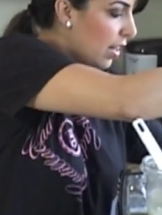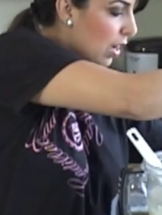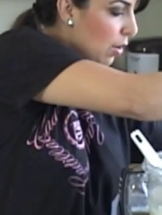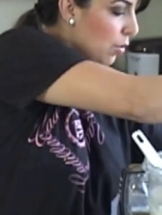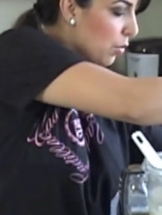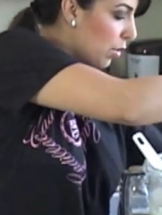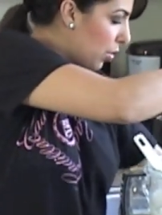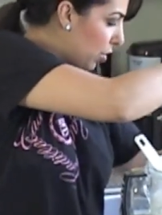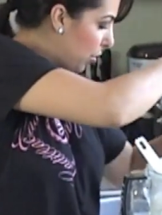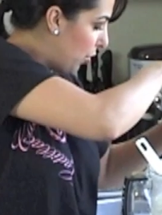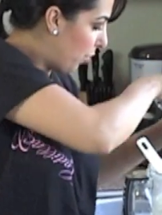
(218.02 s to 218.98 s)
Now what we're
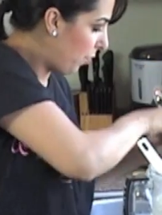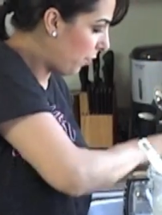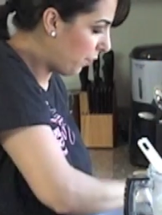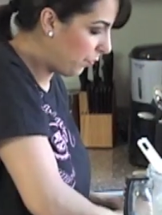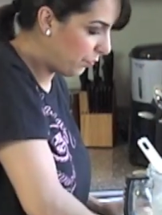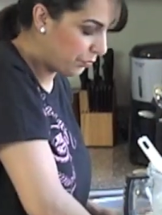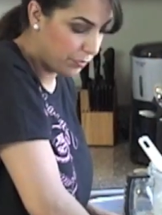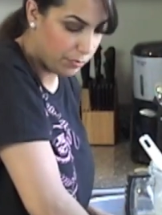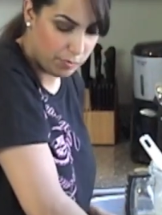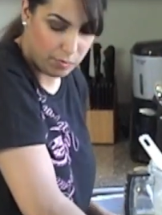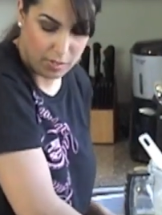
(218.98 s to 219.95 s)
going to do
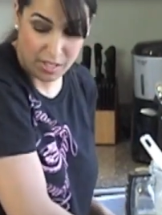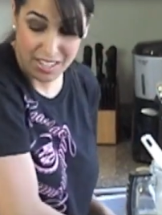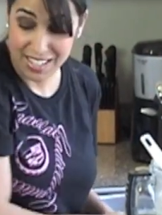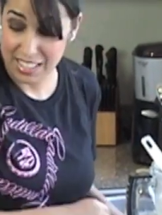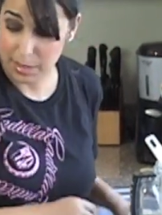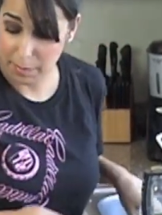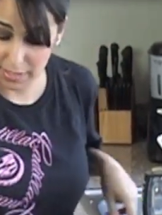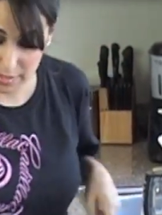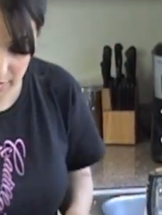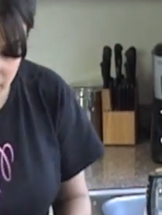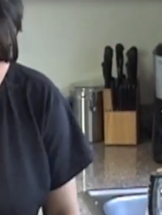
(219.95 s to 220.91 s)
is
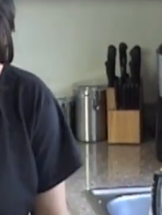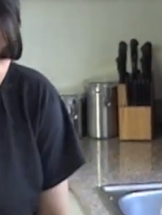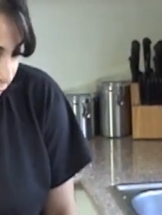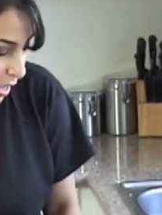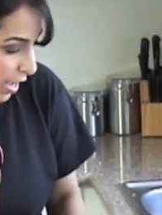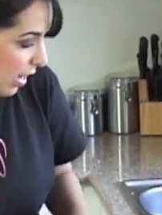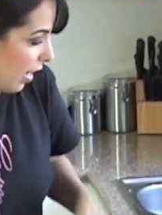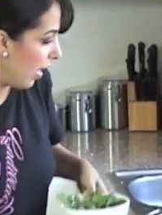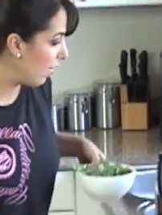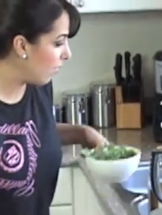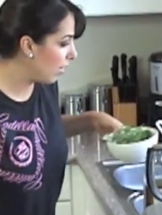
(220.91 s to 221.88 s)
plate this up. I
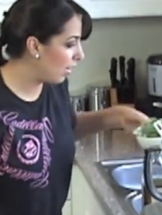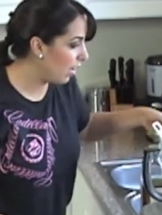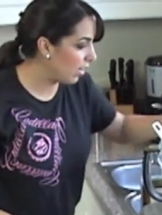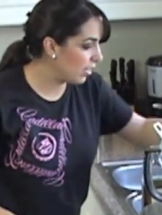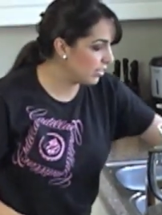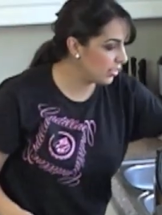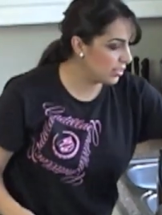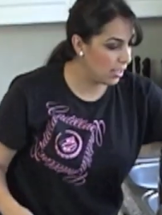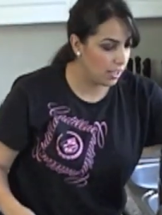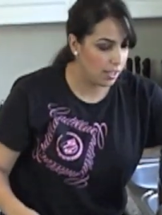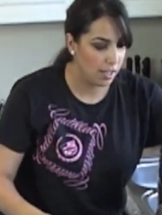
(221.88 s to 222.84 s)
have a nice
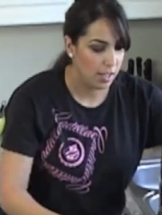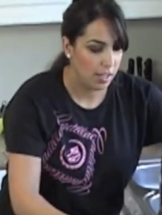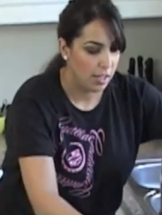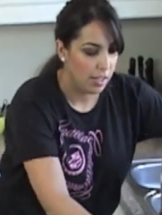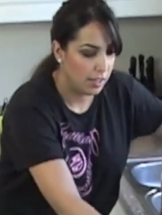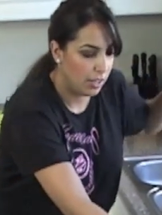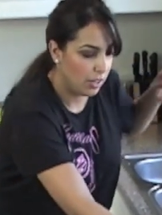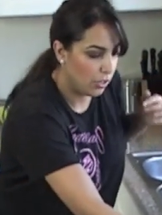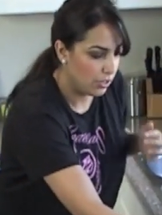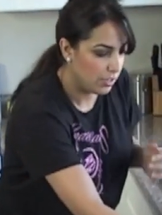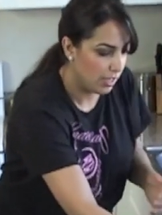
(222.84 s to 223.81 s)

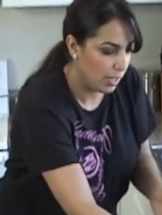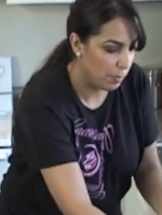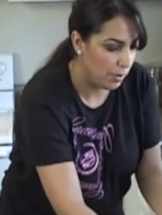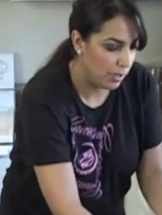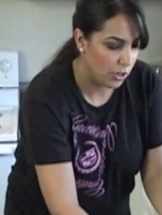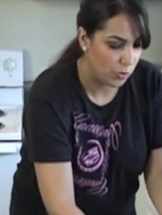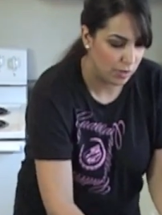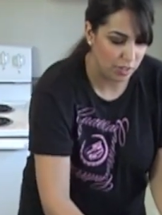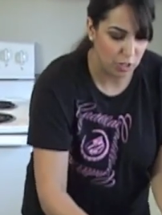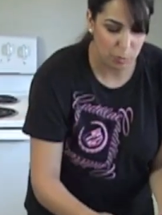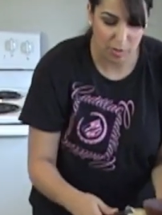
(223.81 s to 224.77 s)
little setup here
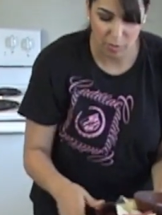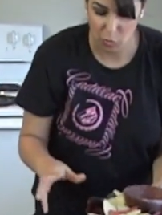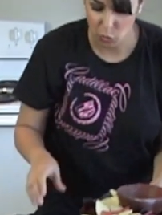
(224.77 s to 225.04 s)
with a little bit of